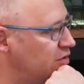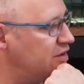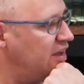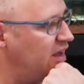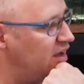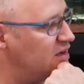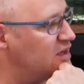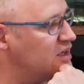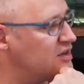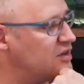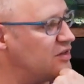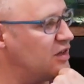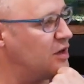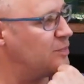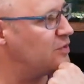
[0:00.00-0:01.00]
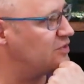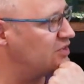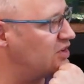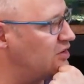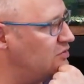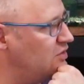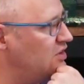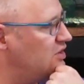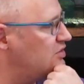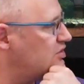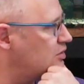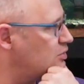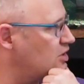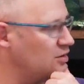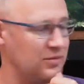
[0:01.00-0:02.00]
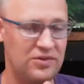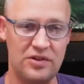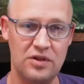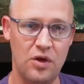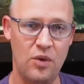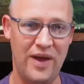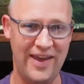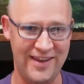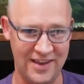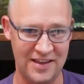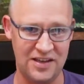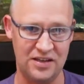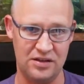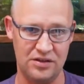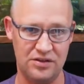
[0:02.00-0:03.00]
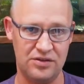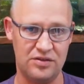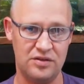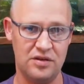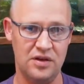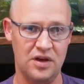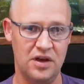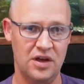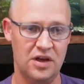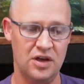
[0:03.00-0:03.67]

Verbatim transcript: here can get to the upper 70s, sometimes the low 80s.